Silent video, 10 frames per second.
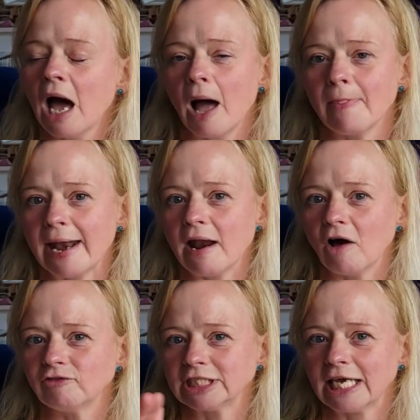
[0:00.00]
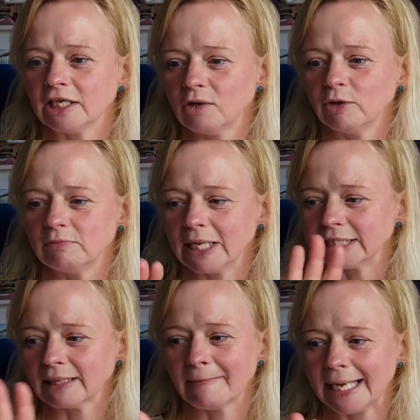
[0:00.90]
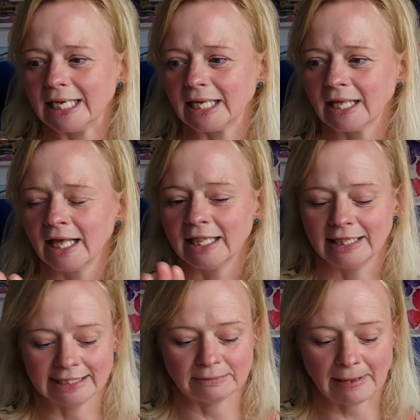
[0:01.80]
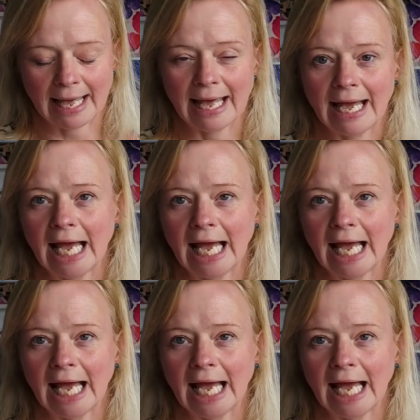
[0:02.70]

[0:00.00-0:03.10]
And then I'll take you with me as I make this pair.